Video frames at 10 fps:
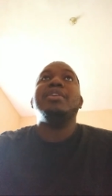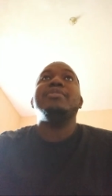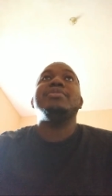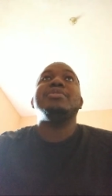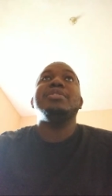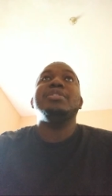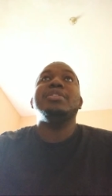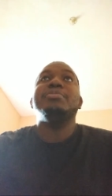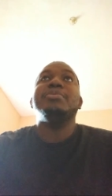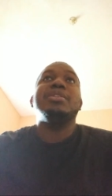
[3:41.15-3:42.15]
stream I
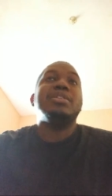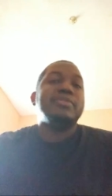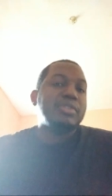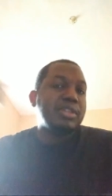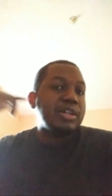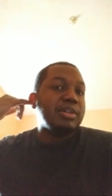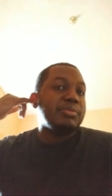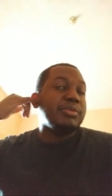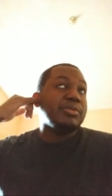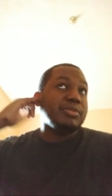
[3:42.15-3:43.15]
want to talk
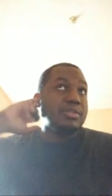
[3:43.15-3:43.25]
about